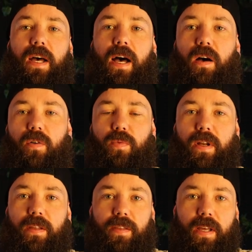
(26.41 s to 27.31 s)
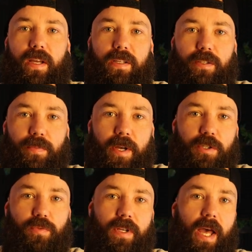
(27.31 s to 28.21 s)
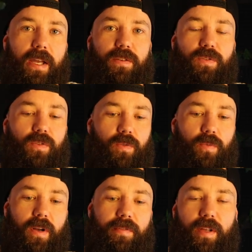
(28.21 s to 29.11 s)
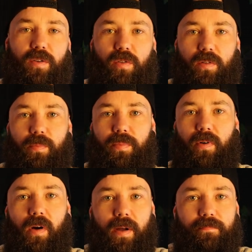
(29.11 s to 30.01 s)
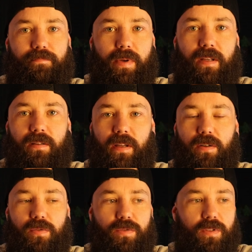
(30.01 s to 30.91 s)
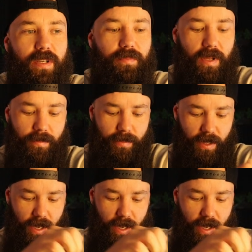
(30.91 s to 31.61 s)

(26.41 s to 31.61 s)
On one of their special days or whatever they call them, prime big deals or something.